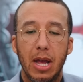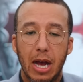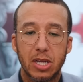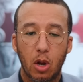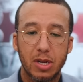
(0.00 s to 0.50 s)

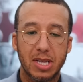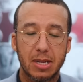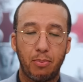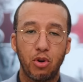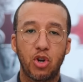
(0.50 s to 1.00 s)
as long as there's
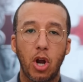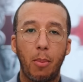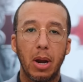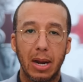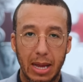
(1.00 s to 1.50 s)
a
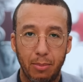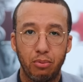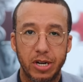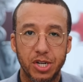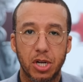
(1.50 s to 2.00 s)
predominantly
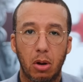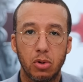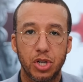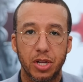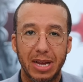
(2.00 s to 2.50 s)
British
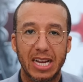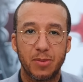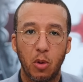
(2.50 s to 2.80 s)
culture. There has to be